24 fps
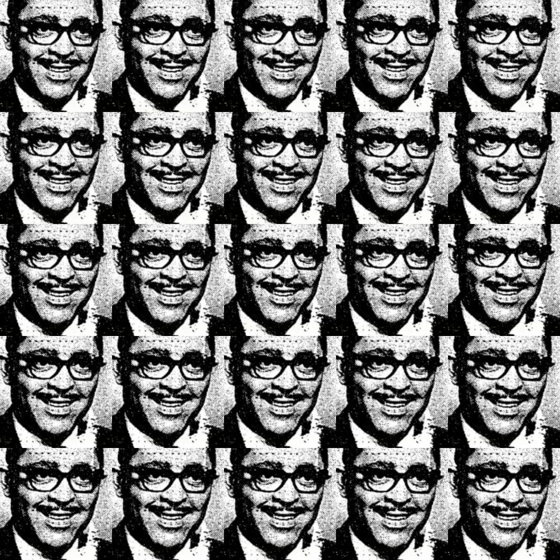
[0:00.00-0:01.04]

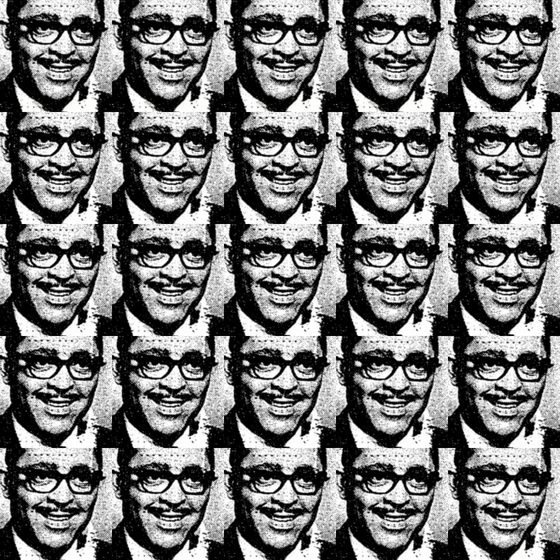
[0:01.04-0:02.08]

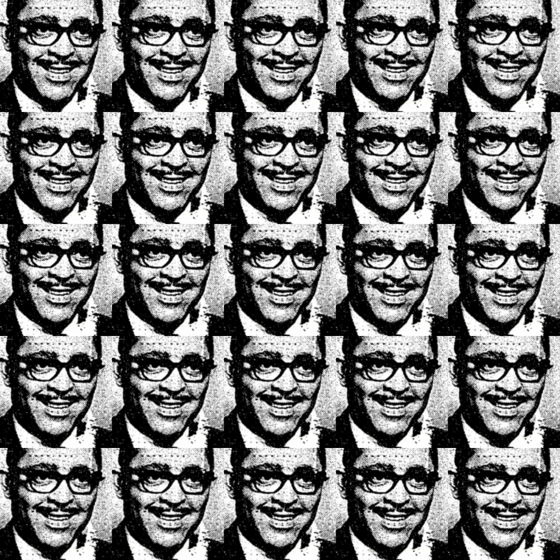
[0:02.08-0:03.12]

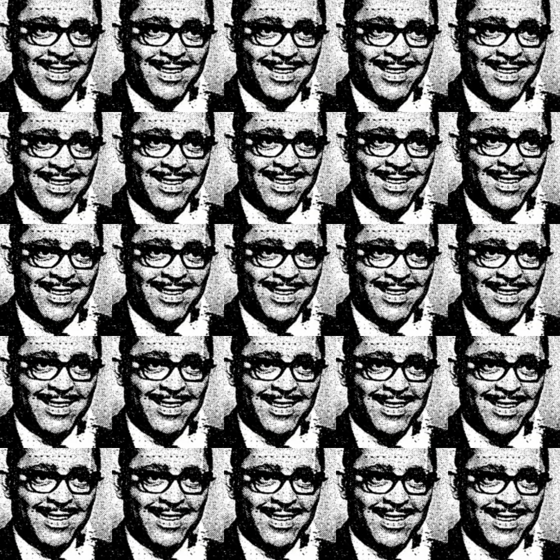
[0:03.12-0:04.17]

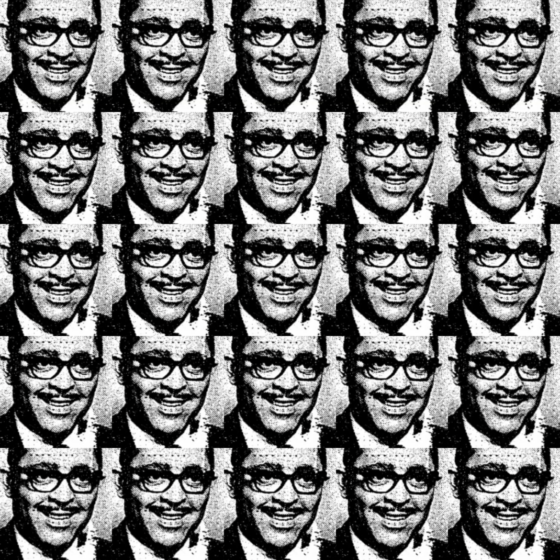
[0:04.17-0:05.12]
This person isn't speaking.